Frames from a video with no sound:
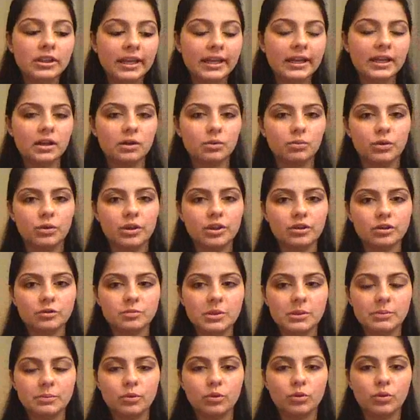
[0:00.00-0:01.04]
like one of those
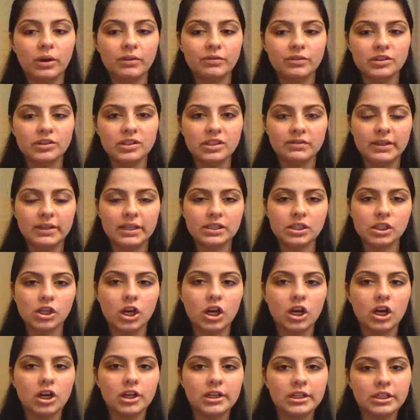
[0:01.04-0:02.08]
people who have your CVS
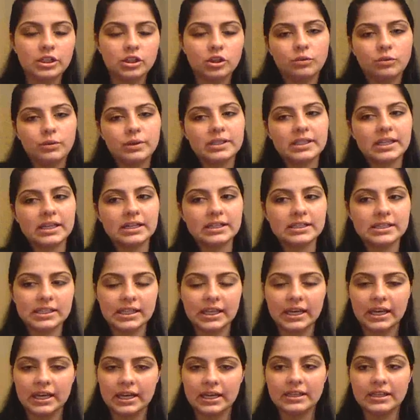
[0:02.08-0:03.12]
card and you always get it
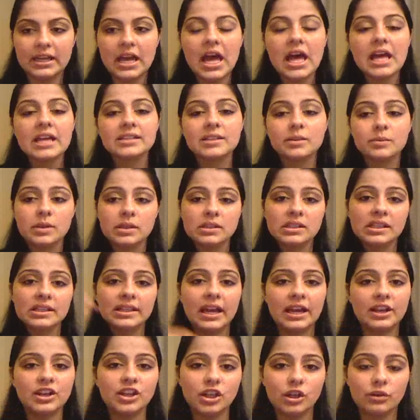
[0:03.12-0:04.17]
scanned, sometimes at
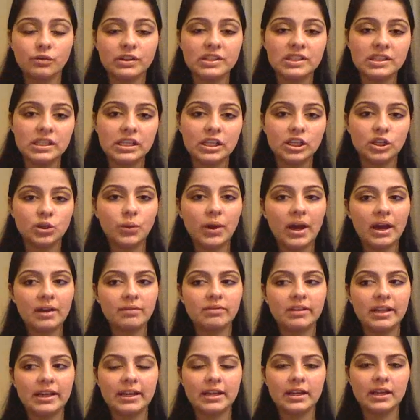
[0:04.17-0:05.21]
the end of your receipt you
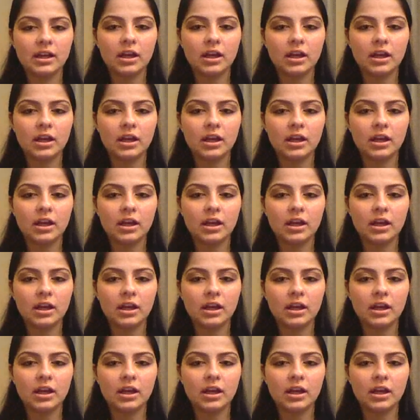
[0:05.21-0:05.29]
have like